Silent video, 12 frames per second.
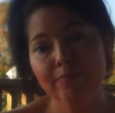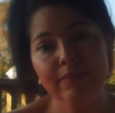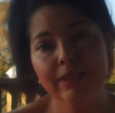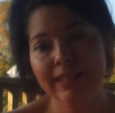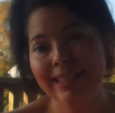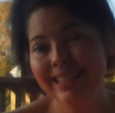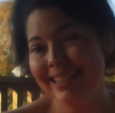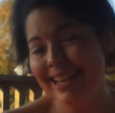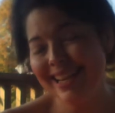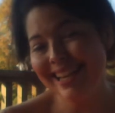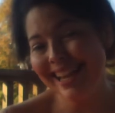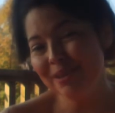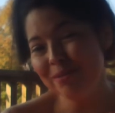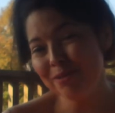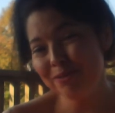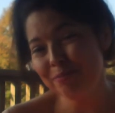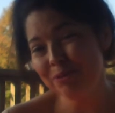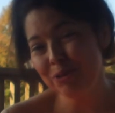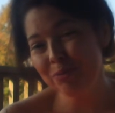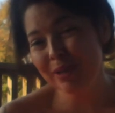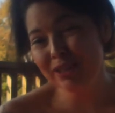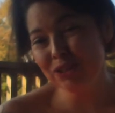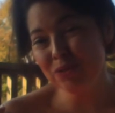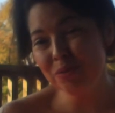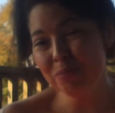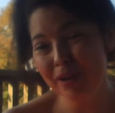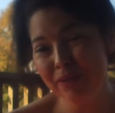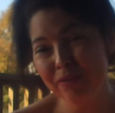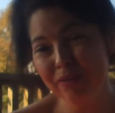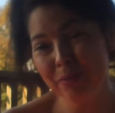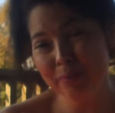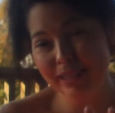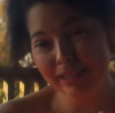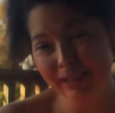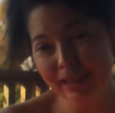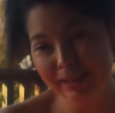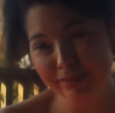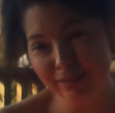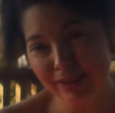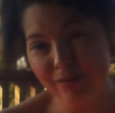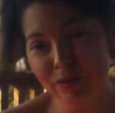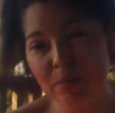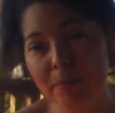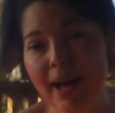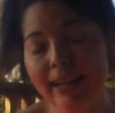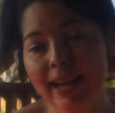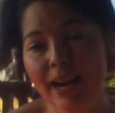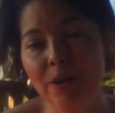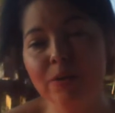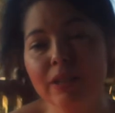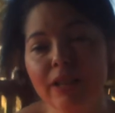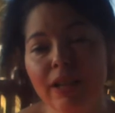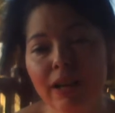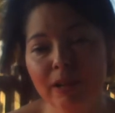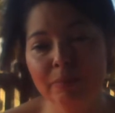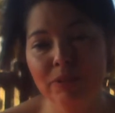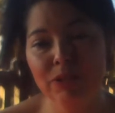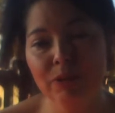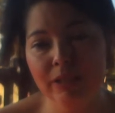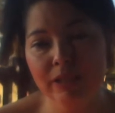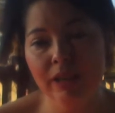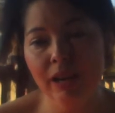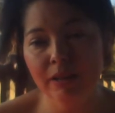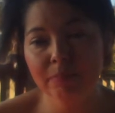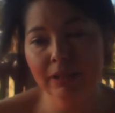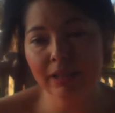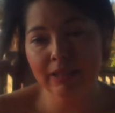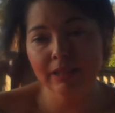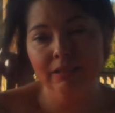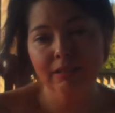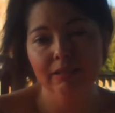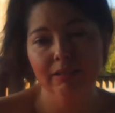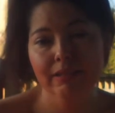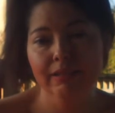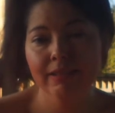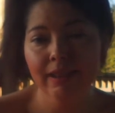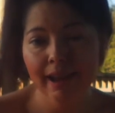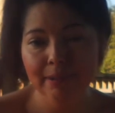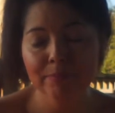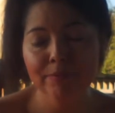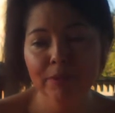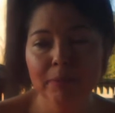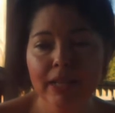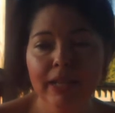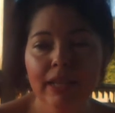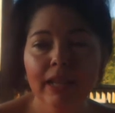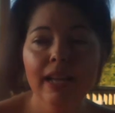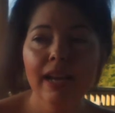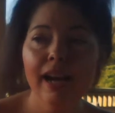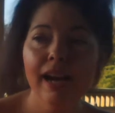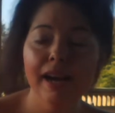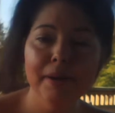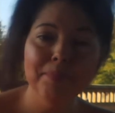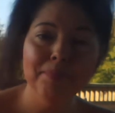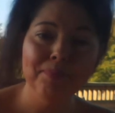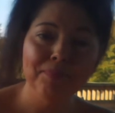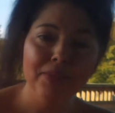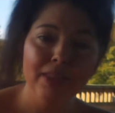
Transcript: It can take anywhere from 2 weeks to a month for me to kind of level back out. So it's an unpleasant time for me. And